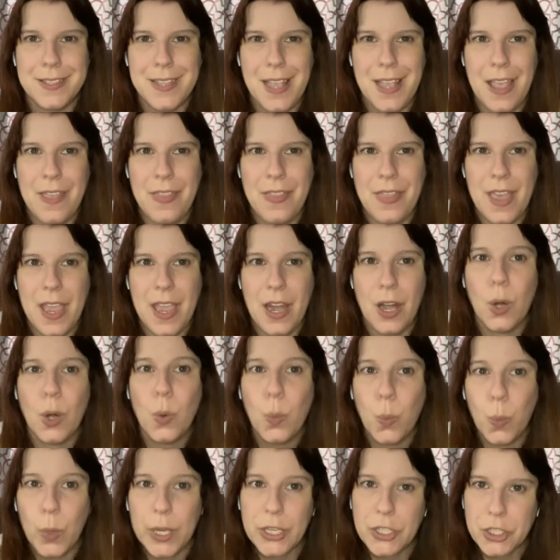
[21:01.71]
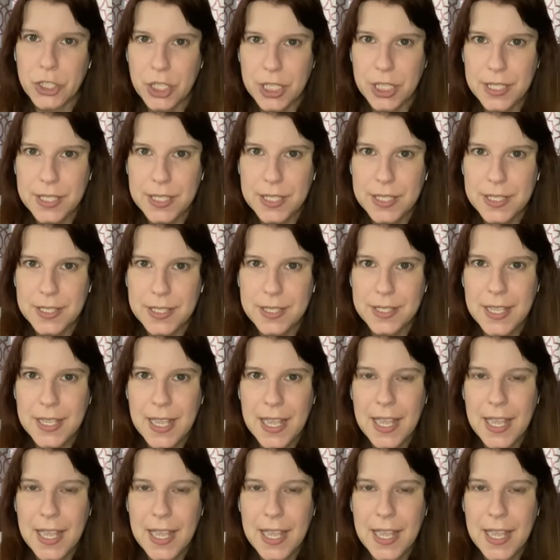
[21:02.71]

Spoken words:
and they are witches.